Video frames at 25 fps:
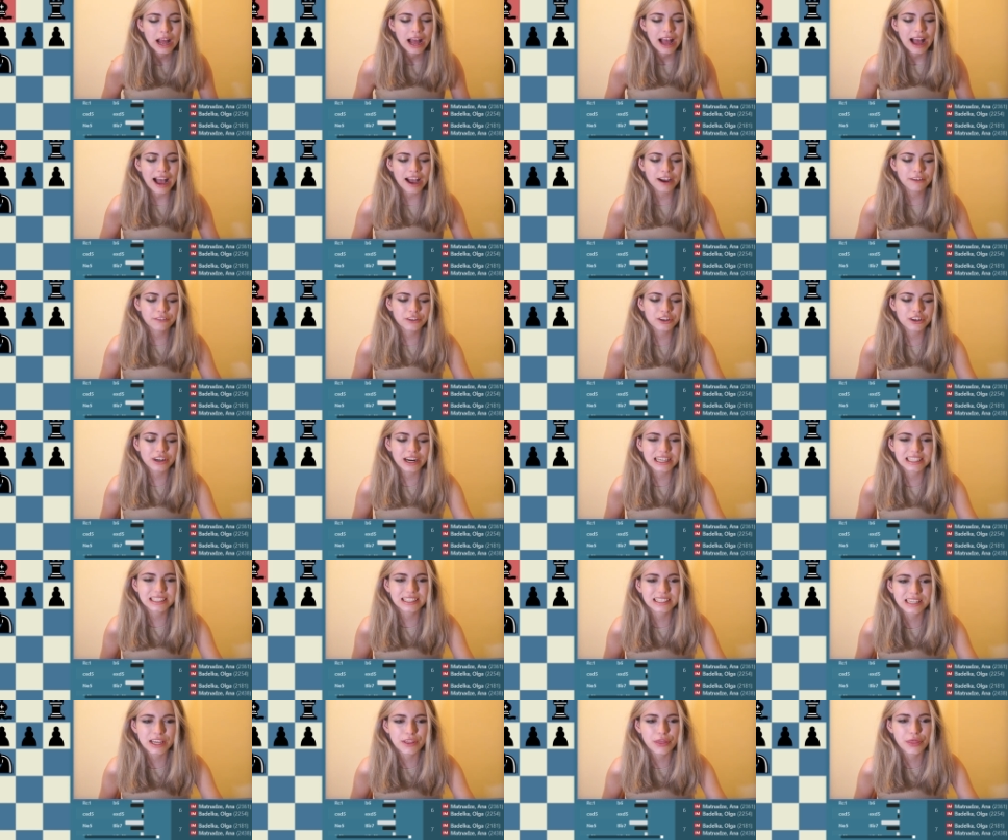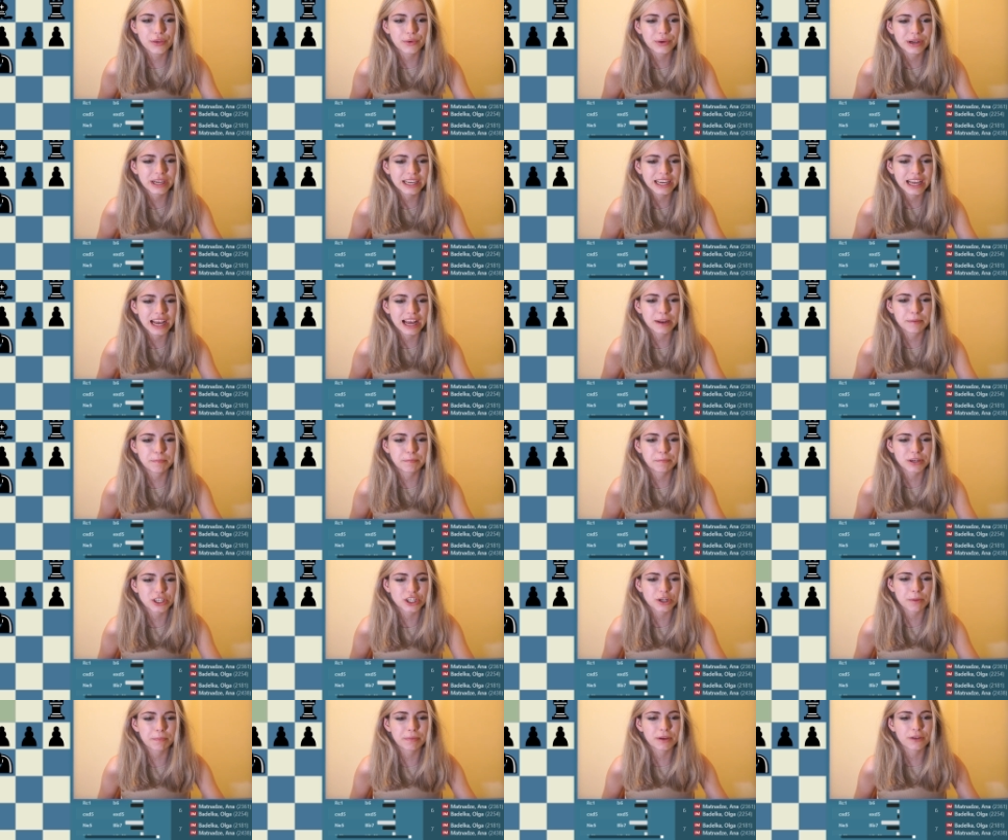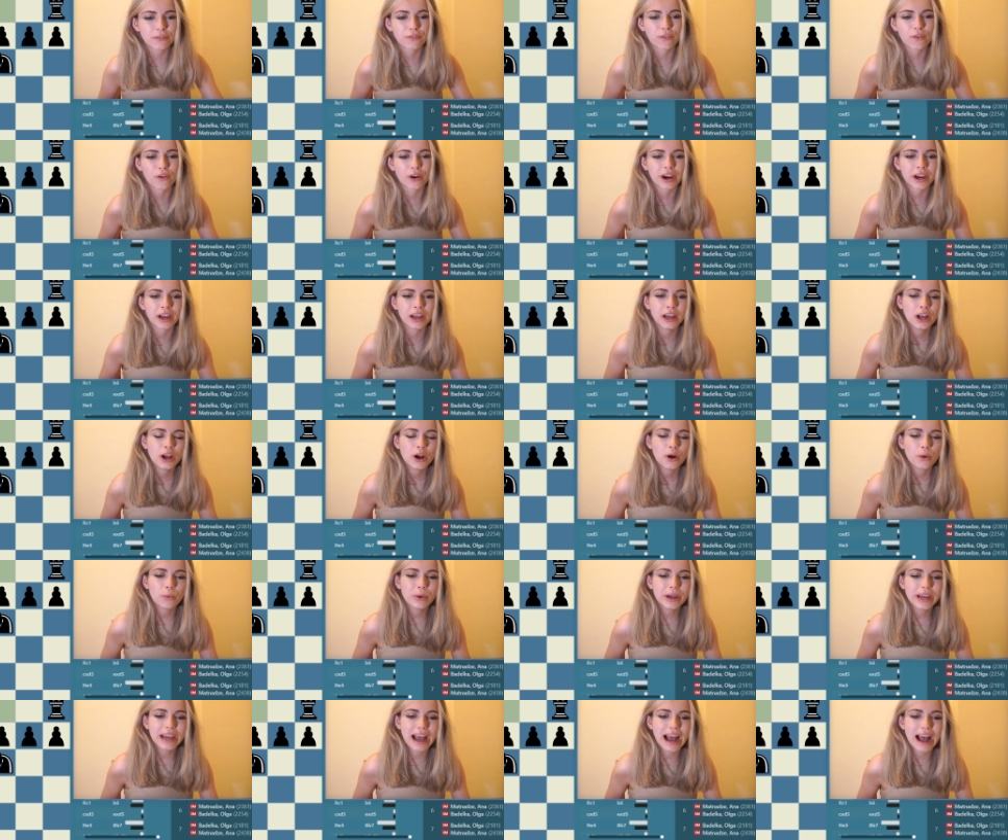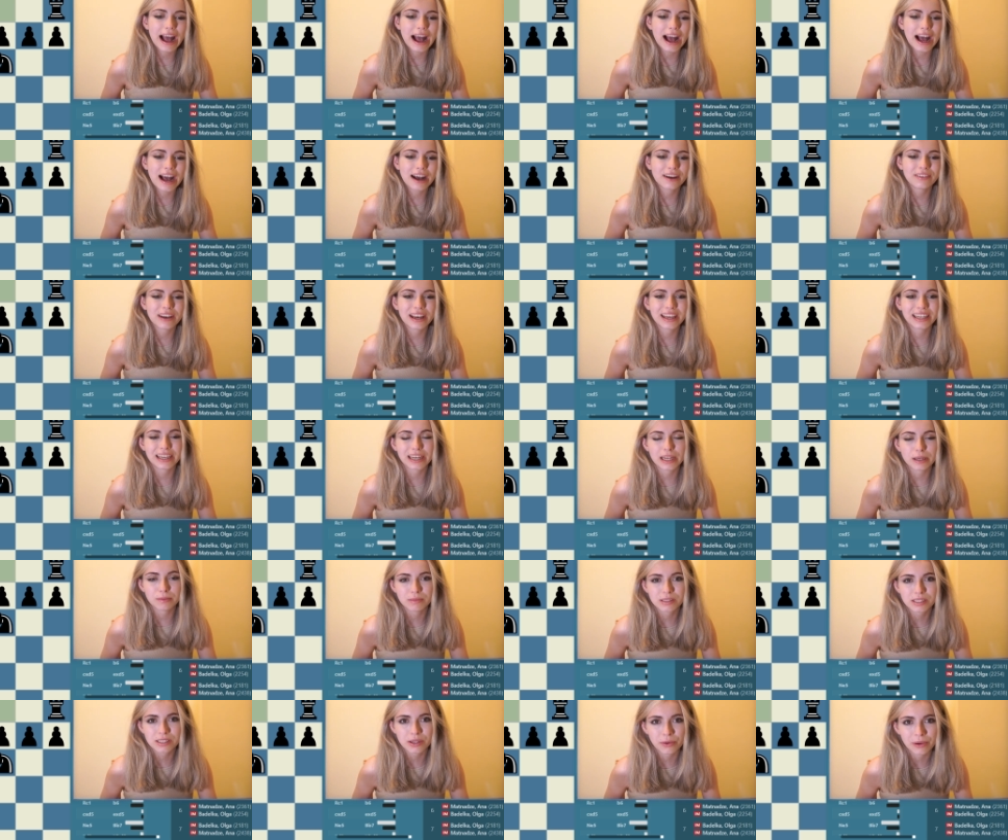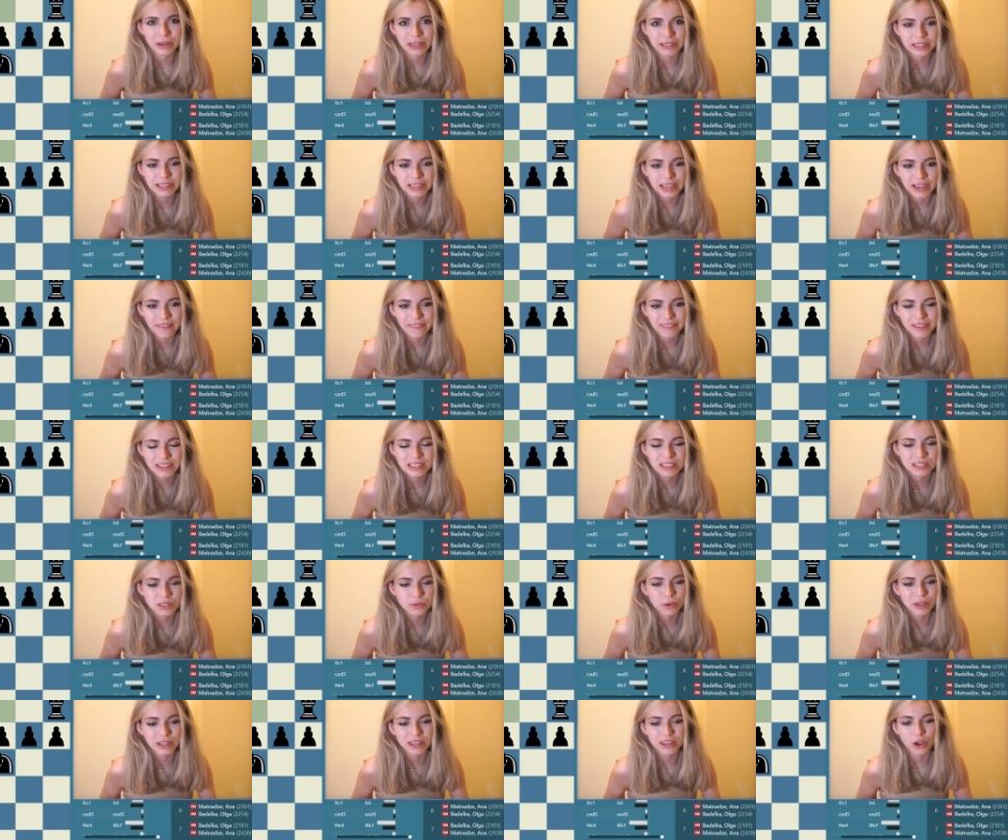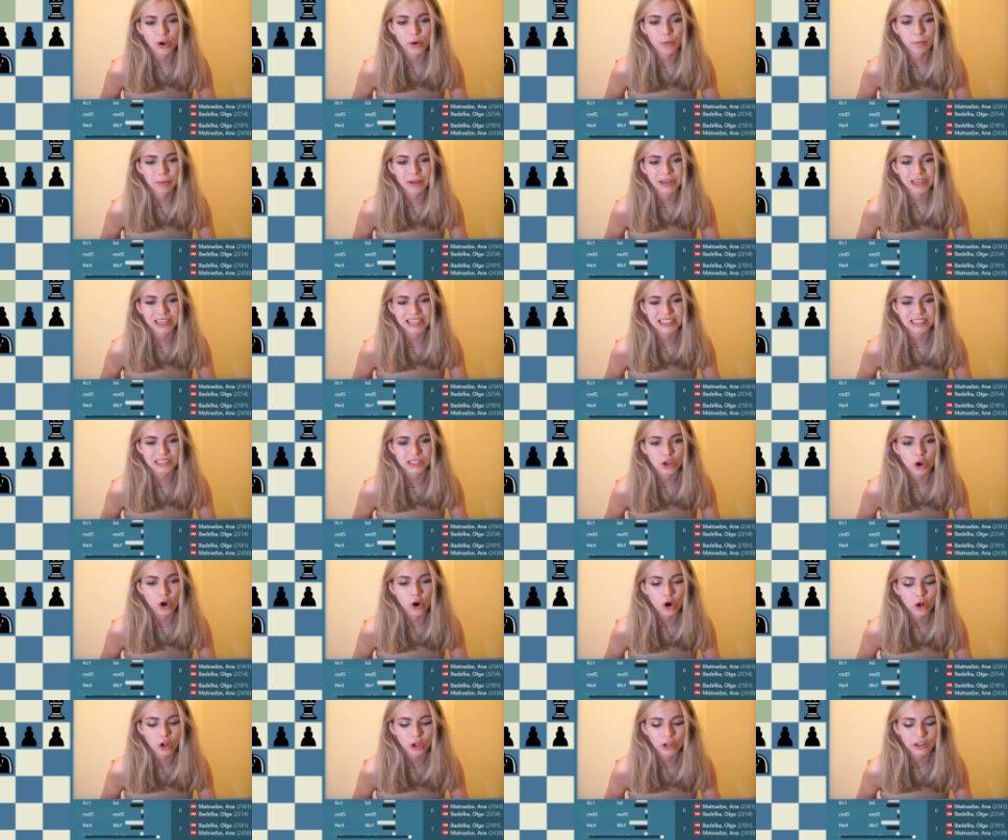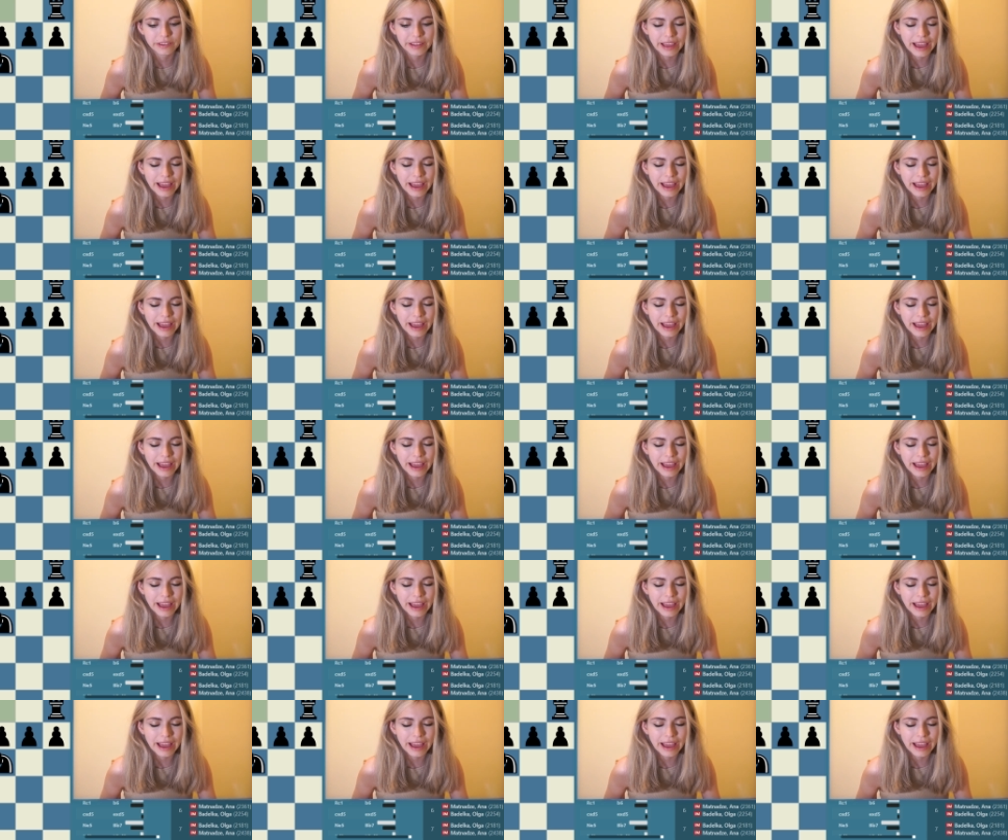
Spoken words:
after knight c3 and bishop b4, we have a Nimzo Indian. This is what the opening is called.